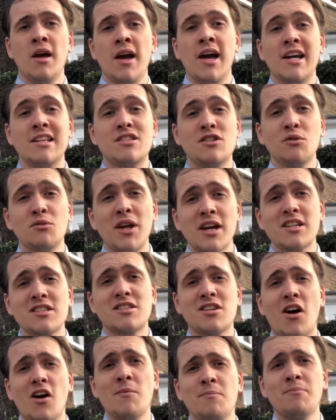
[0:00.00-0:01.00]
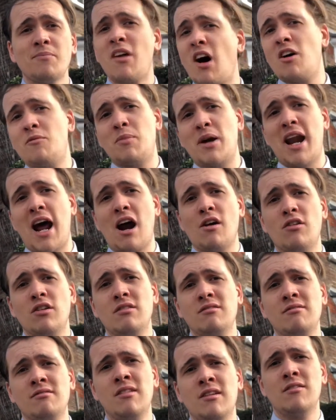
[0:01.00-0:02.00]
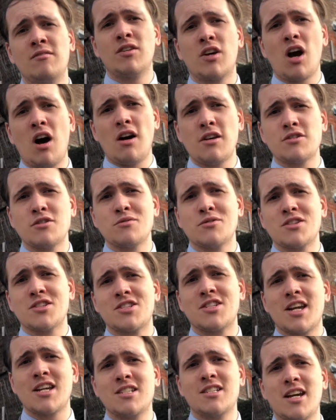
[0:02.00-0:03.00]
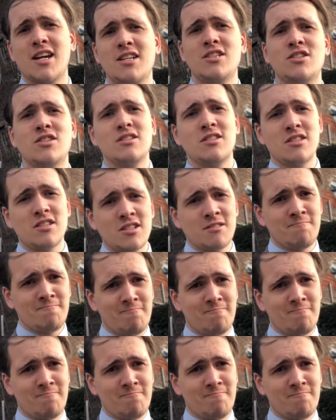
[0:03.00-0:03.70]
Until next time, I've been Aaron for Castles Estate Agents.